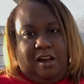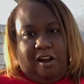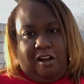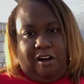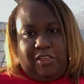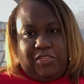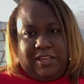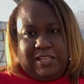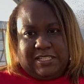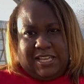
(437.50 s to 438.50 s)
are all the
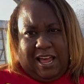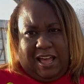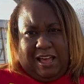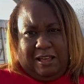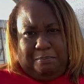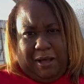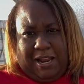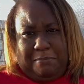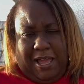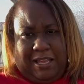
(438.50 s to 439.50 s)
things that I
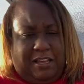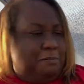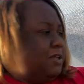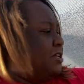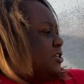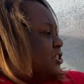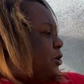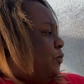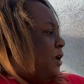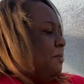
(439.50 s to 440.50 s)
potted back up.
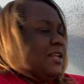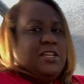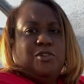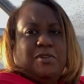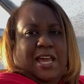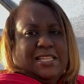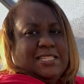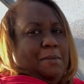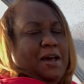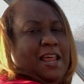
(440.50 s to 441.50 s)
So what I'm going to do next
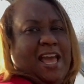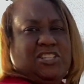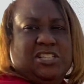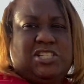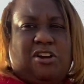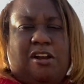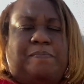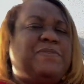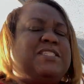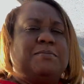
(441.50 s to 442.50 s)
is I'm going to actually start
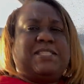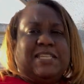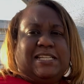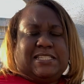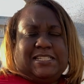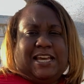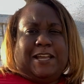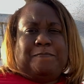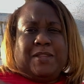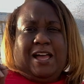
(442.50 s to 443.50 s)
some seeds
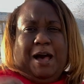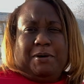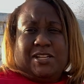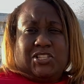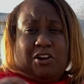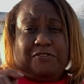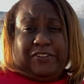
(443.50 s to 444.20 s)
today. I'm going to start